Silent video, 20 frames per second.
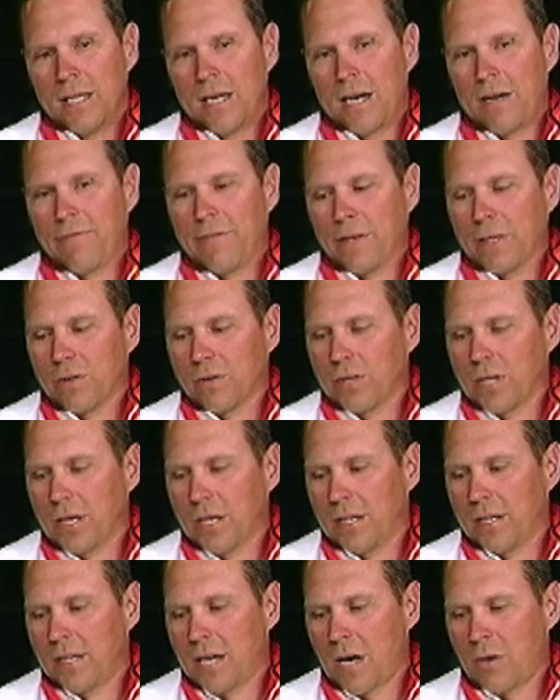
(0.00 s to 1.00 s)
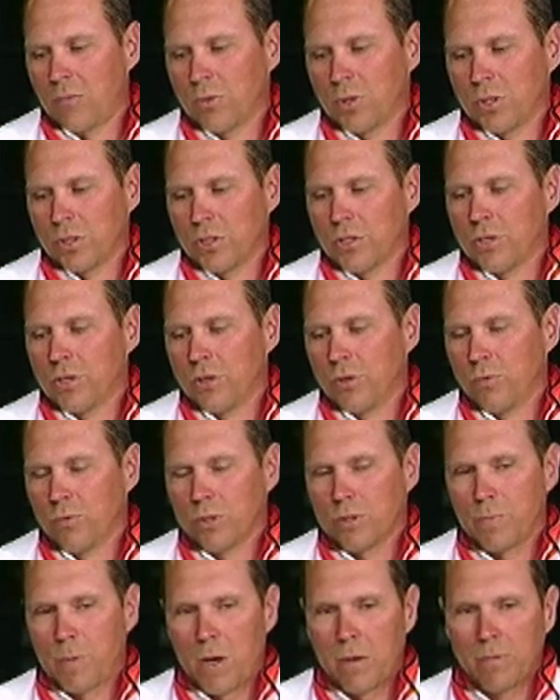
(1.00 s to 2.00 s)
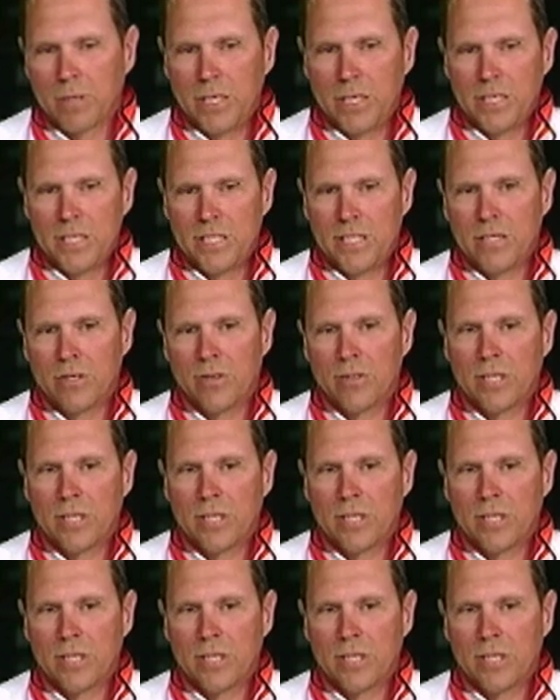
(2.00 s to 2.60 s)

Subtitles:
I figured non-winners of 2 was probably easier